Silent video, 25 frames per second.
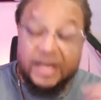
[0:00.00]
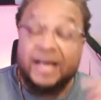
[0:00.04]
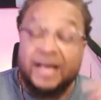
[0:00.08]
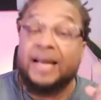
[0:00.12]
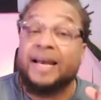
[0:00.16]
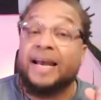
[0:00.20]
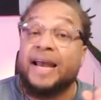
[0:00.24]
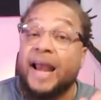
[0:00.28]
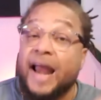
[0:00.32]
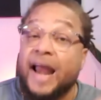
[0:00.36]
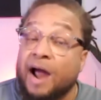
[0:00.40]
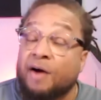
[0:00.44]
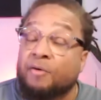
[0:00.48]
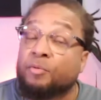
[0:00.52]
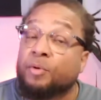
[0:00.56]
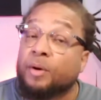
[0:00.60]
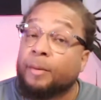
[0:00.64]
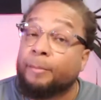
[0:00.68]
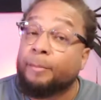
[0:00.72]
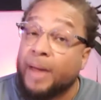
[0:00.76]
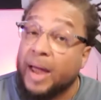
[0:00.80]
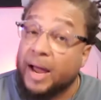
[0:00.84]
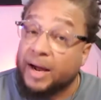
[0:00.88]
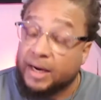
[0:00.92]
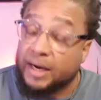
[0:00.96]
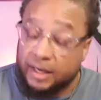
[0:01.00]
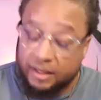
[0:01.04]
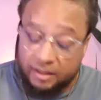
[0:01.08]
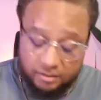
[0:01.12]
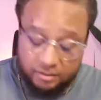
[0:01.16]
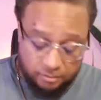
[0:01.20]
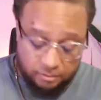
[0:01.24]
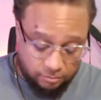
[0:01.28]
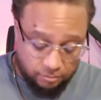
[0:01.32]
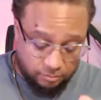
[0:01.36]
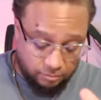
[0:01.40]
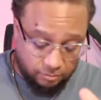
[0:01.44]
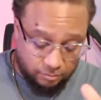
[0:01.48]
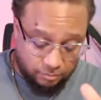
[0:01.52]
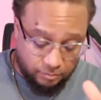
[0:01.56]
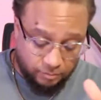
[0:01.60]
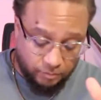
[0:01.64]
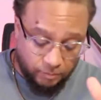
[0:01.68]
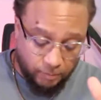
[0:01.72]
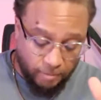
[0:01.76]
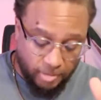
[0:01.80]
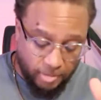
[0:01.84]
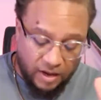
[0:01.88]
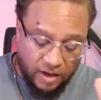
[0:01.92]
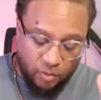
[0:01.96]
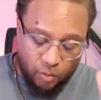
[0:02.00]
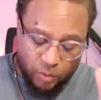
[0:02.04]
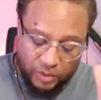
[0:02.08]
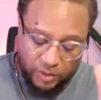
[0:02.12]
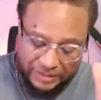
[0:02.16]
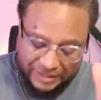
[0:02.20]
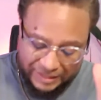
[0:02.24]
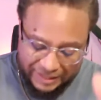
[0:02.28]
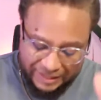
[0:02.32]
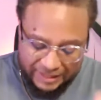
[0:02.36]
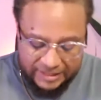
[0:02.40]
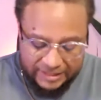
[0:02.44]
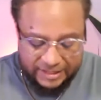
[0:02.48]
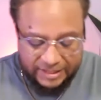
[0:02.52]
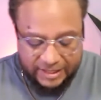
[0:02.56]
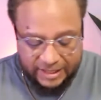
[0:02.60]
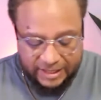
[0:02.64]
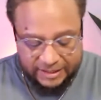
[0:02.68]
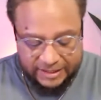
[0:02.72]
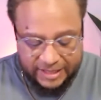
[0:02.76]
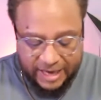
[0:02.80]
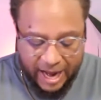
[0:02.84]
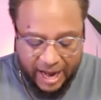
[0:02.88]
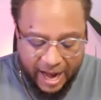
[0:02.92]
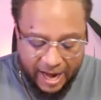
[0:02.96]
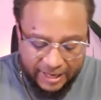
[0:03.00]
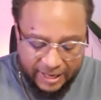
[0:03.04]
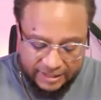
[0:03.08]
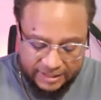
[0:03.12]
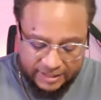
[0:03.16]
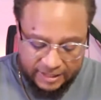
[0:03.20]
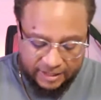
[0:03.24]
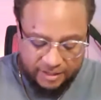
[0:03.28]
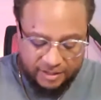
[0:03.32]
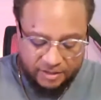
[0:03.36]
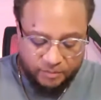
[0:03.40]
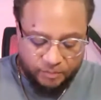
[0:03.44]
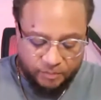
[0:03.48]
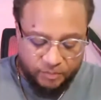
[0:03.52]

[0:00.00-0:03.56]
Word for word: Now Rebekah was listening to Isaac,